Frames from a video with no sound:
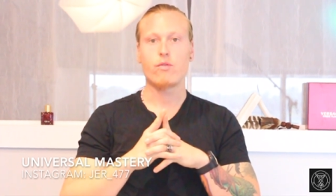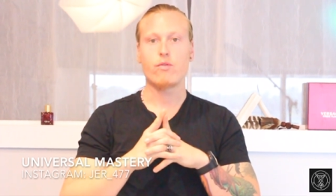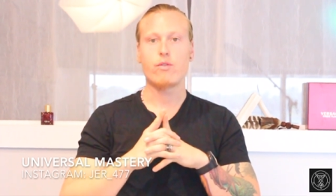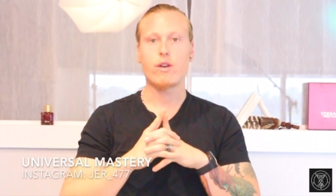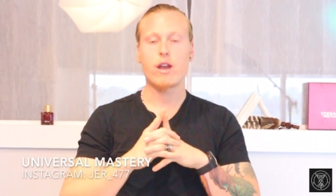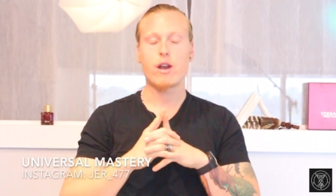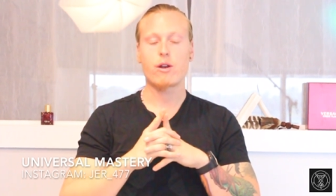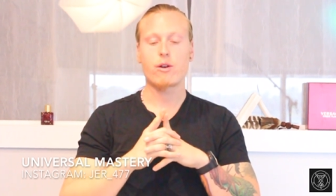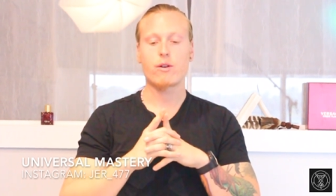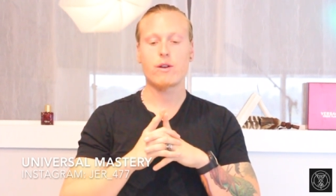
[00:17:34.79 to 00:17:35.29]

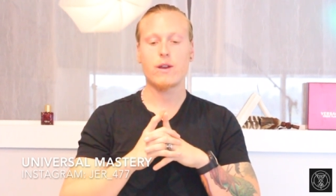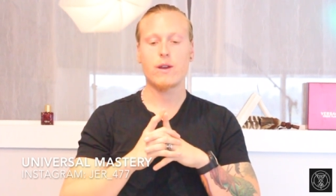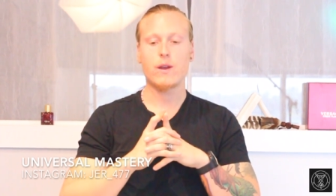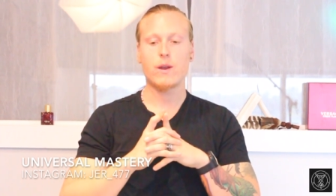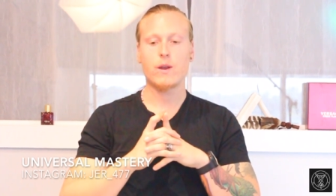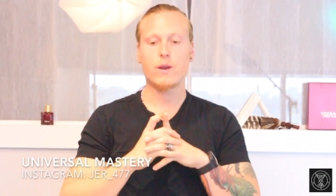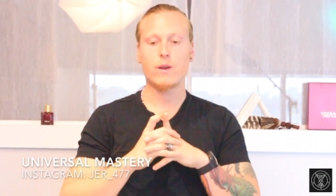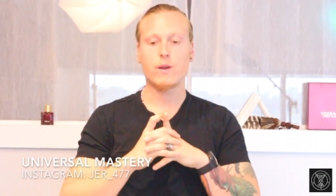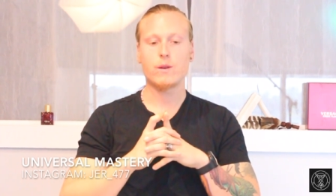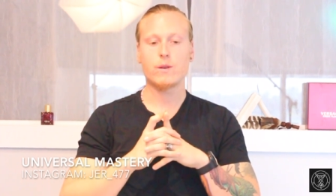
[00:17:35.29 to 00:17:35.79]
There
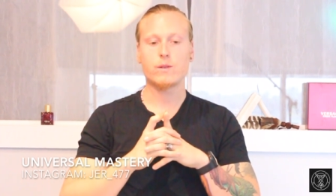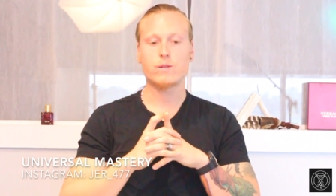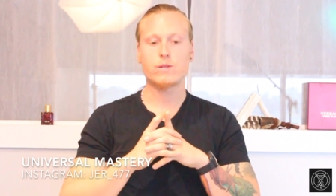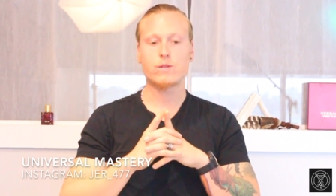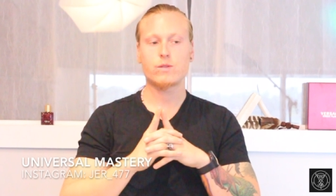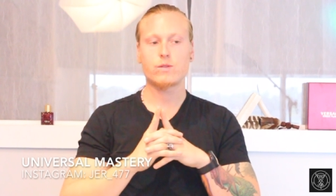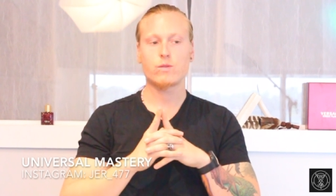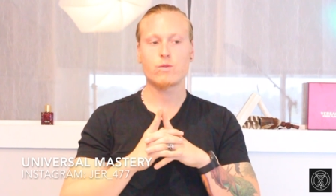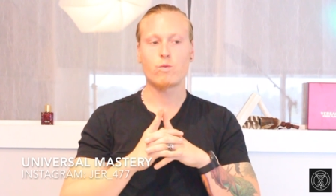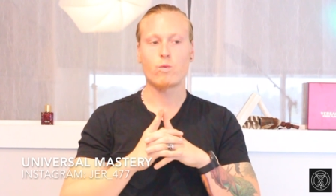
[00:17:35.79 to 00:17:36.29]

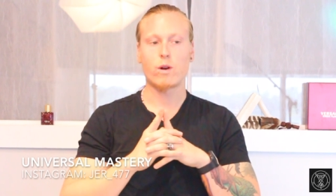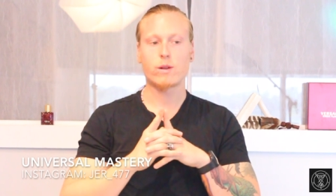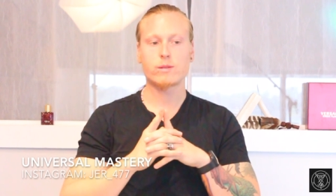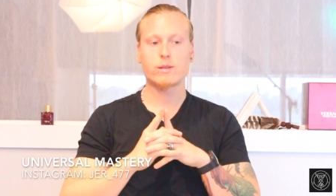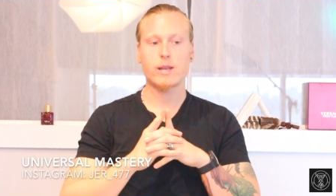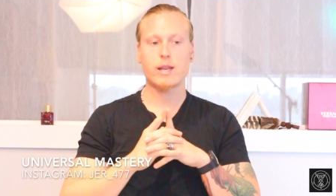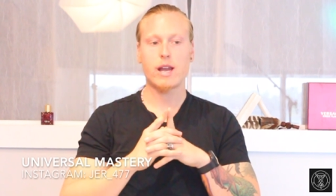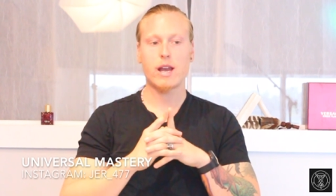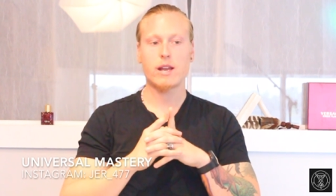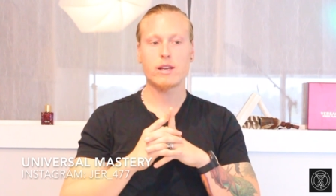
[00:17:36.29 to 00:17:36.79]
is
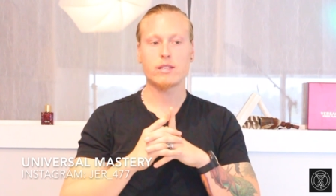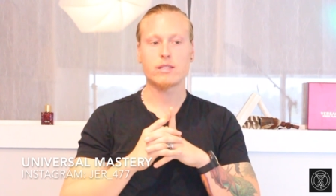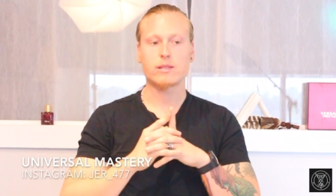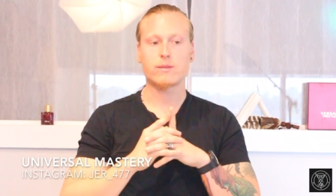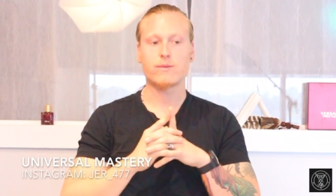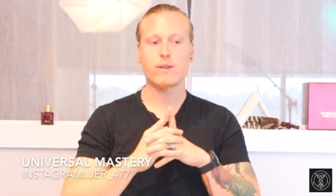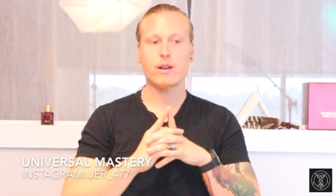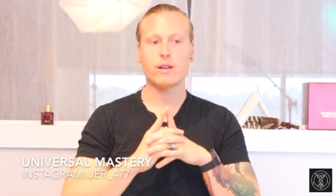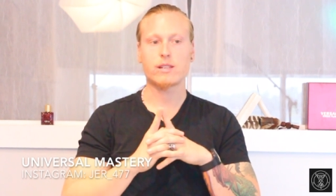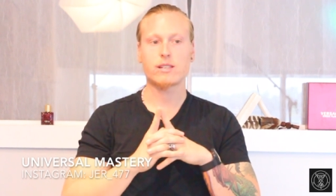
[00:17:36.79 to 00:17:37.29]
once again
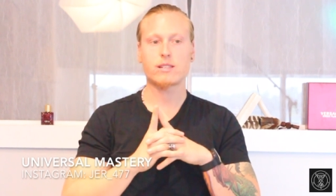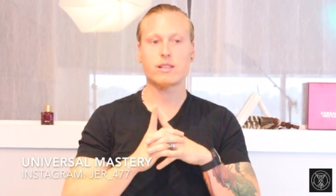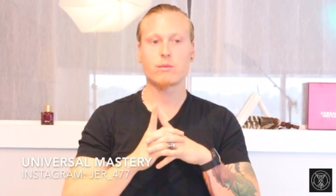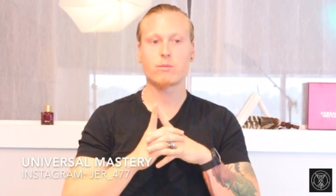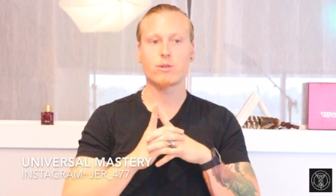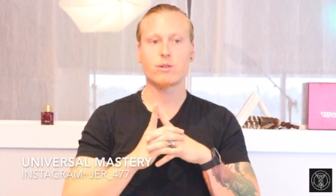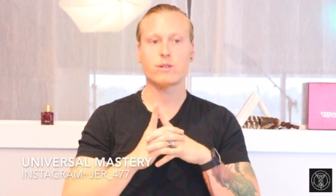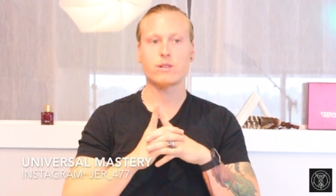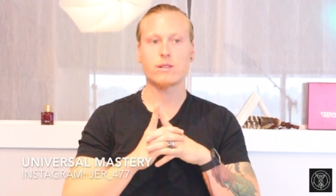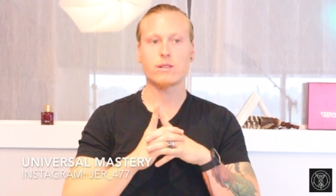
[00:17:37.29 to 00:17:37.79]
it's very
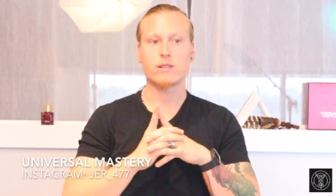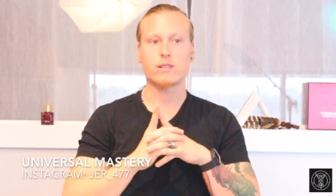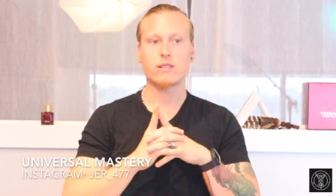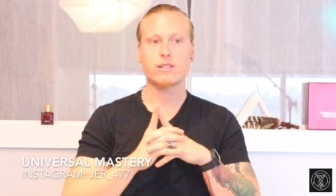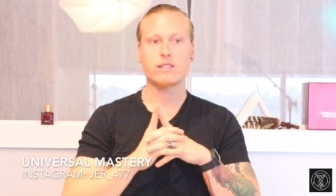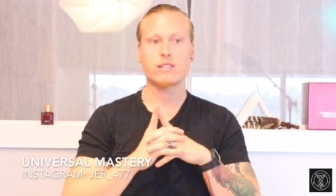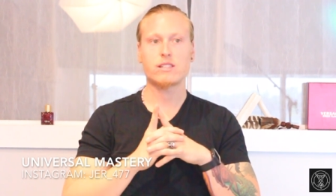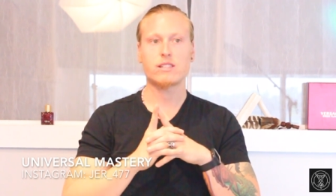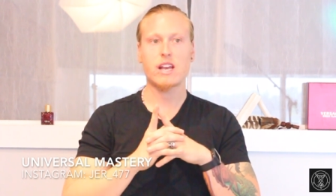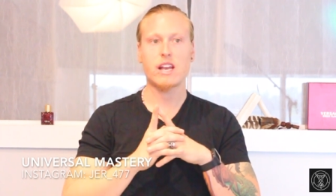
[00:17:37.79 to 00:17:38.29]
similar to
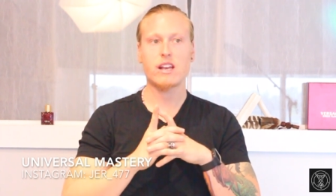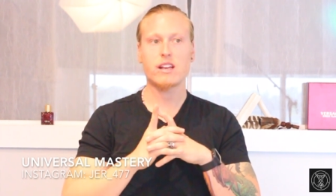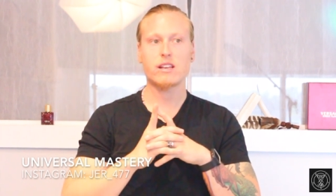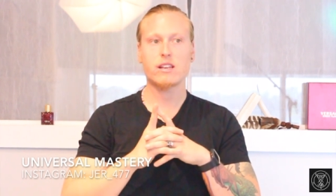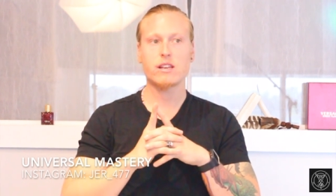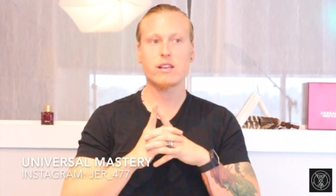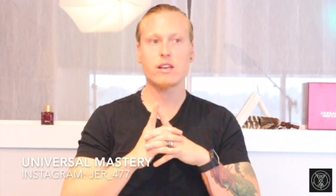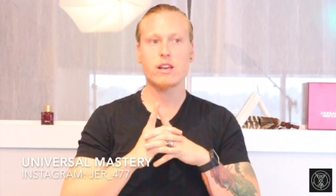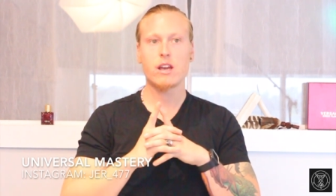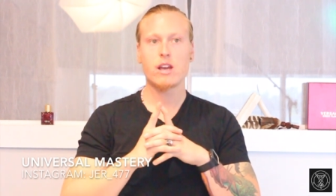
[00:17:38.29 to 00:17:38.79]

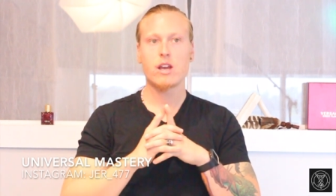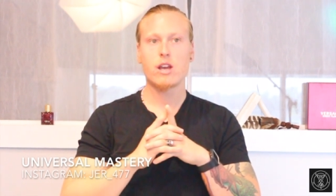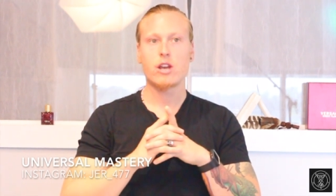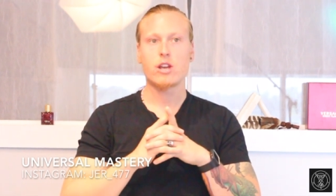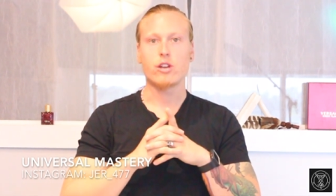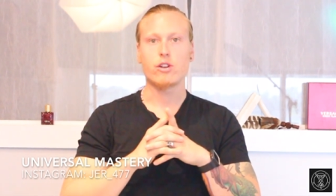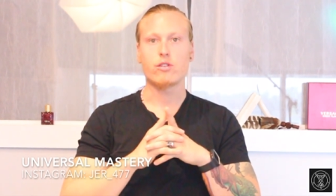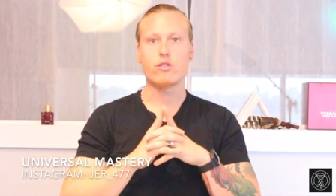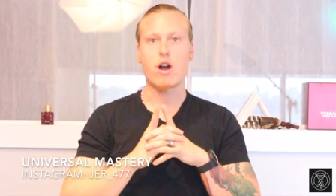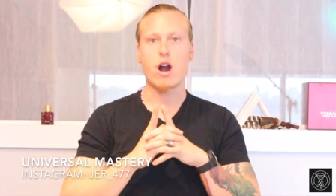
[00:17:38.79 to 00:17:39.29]

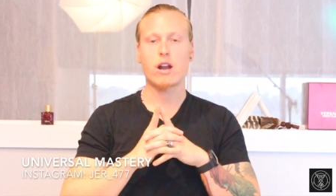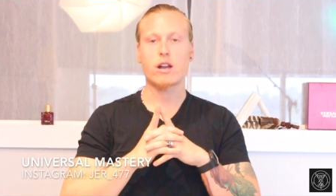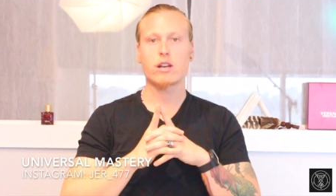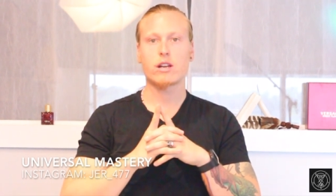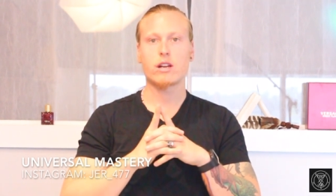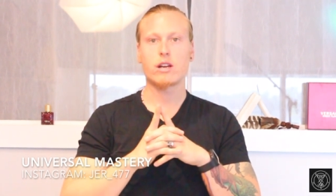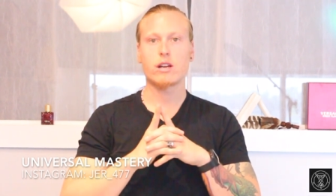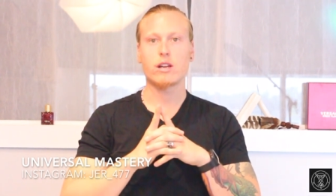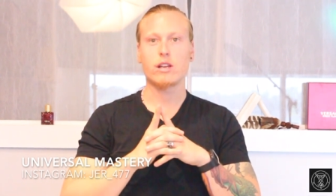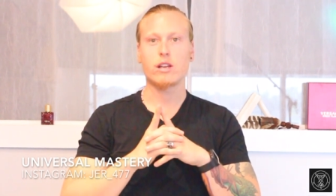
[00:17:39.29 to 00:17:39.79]
Satan. You're not
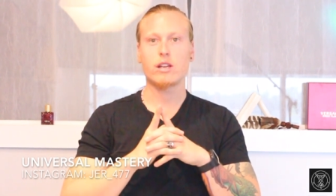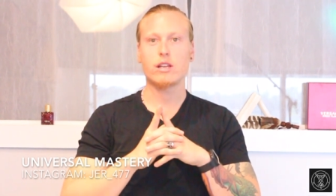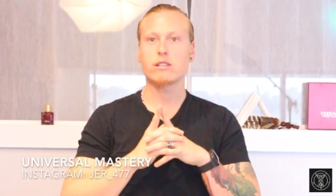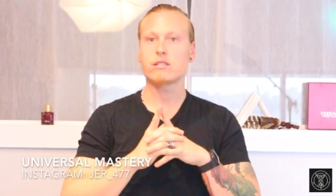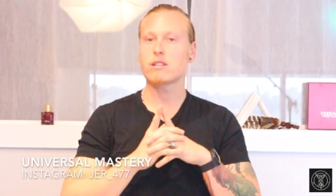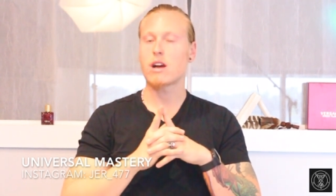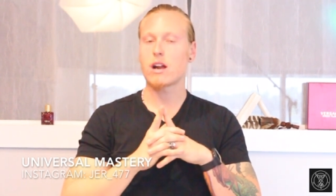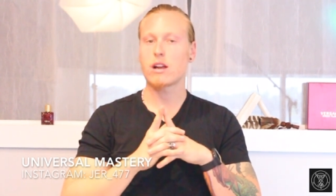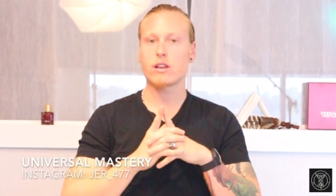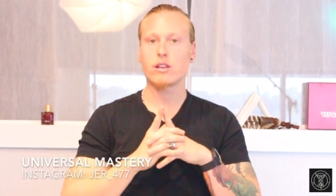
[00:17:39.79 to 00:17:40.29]
gonna
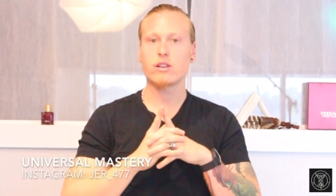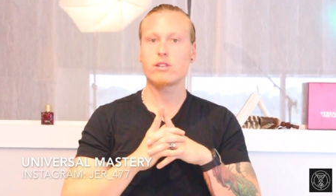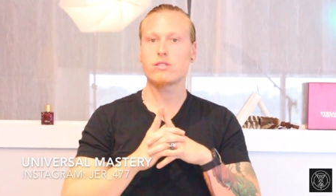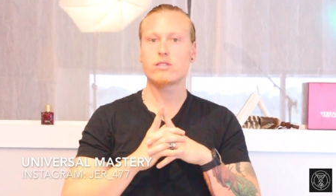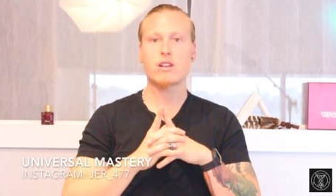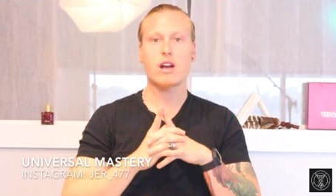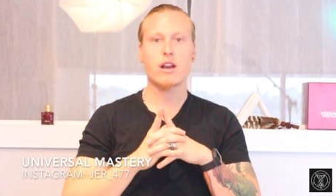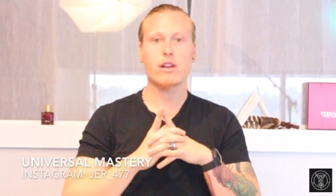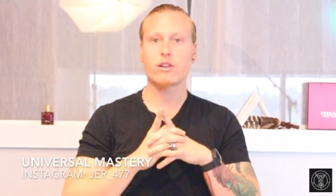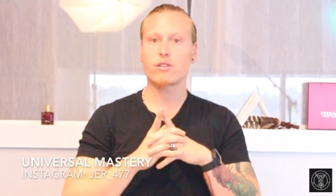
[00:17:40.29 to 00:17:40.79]
he's not
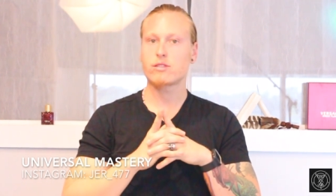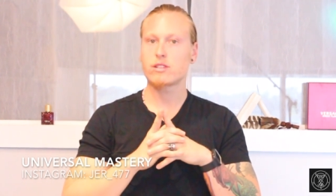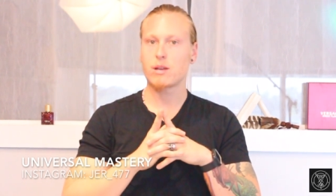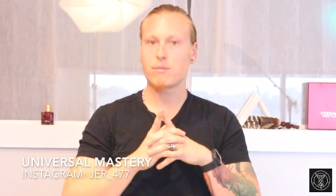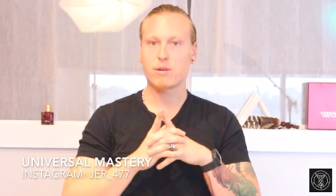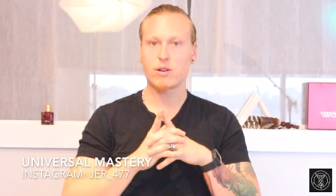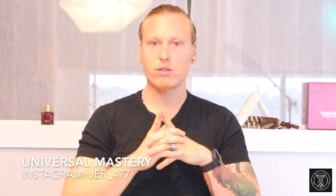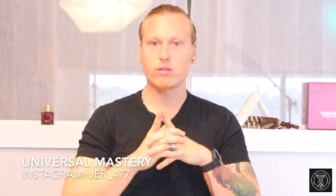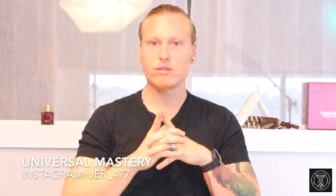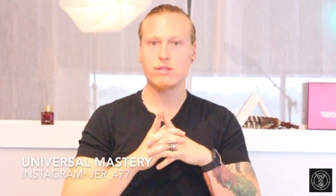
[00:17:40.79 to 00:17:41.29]
he's not your
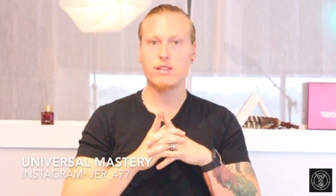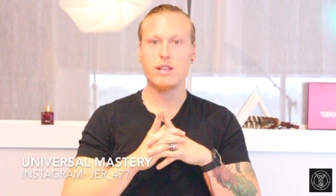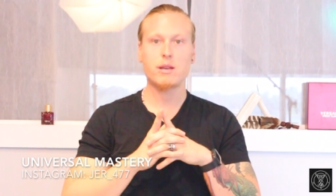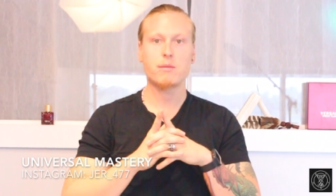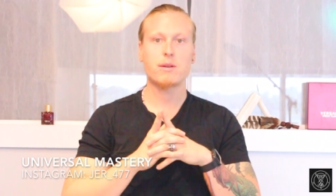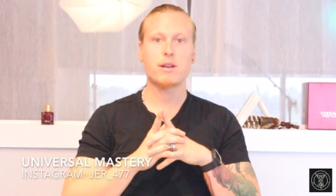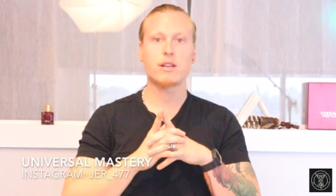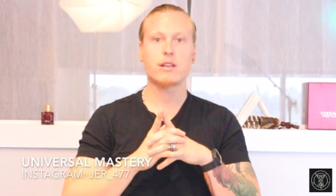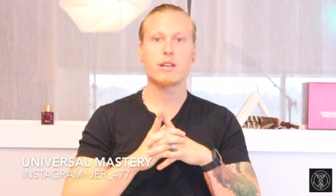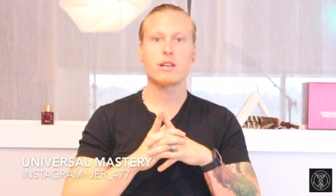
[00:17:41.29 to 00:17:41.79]
typical
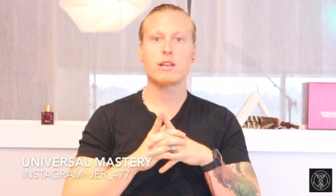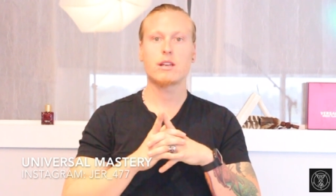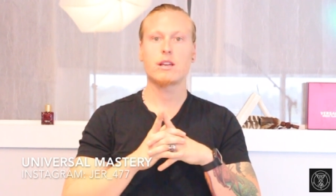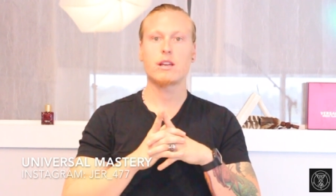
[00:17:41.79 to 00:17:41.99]
demon.